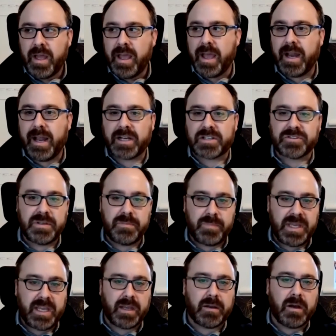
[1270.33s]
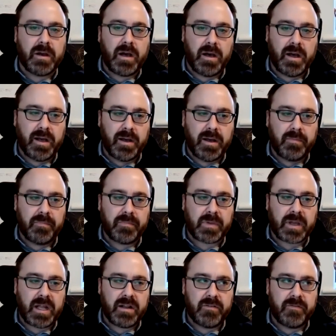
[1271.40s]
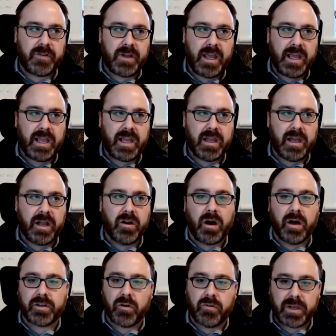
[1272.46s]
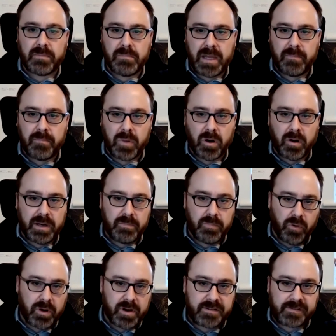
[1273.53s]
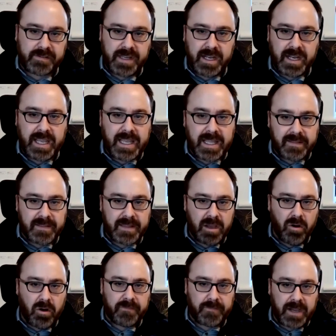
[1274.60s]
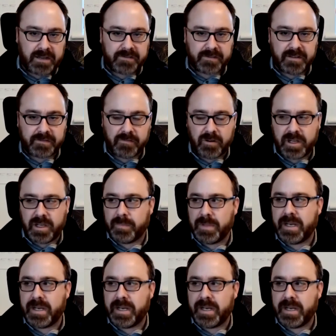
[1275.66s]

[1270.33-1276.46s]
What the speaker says: and actually being kind of an ongoing member and board seat in the OFX consortium.